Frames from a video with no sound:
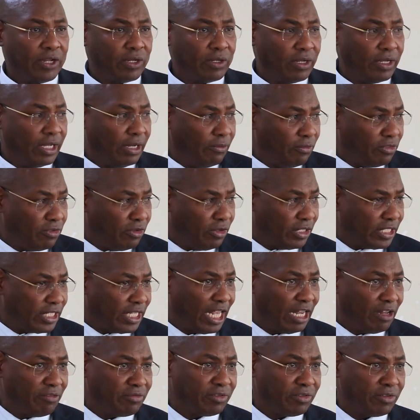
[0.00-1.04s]
with
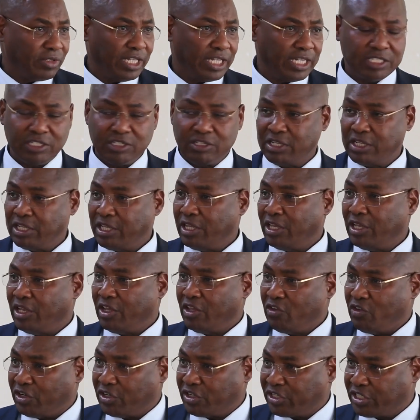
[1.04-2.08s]
yourself so that
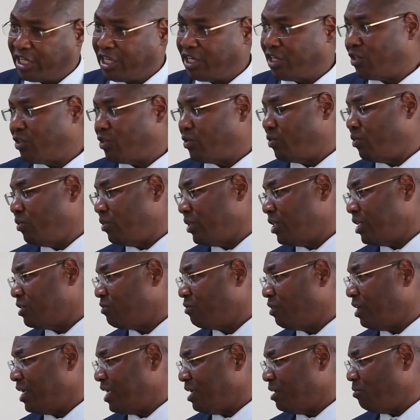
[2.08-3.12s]
you're taken through on this
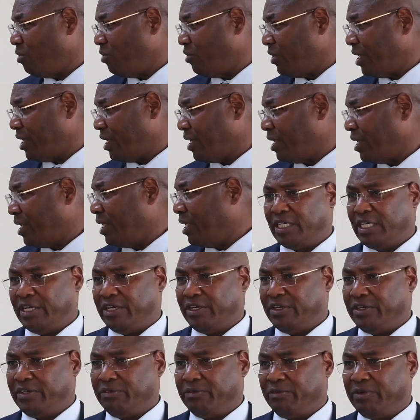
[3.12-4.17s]
funding model. And
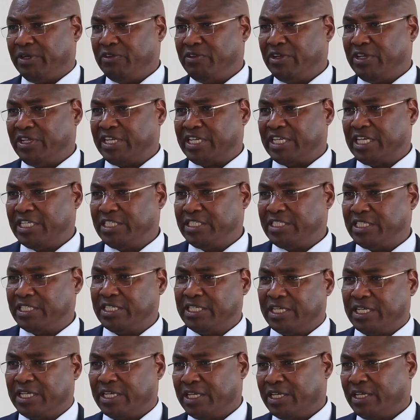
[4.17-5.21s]
when we're engaging,
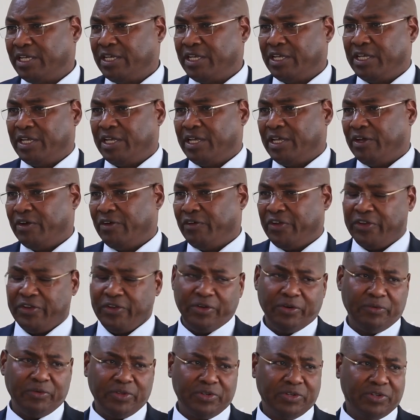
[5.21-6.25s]
we
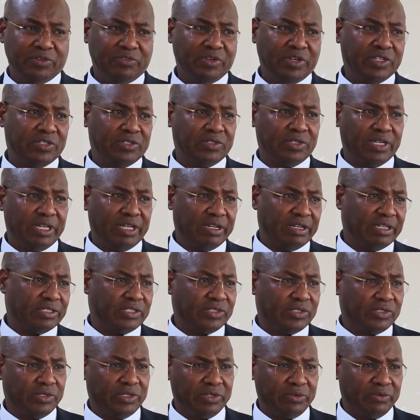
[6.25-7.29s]
know we don't want a
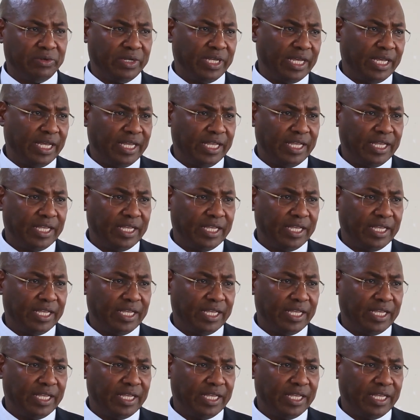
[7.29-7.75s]
story where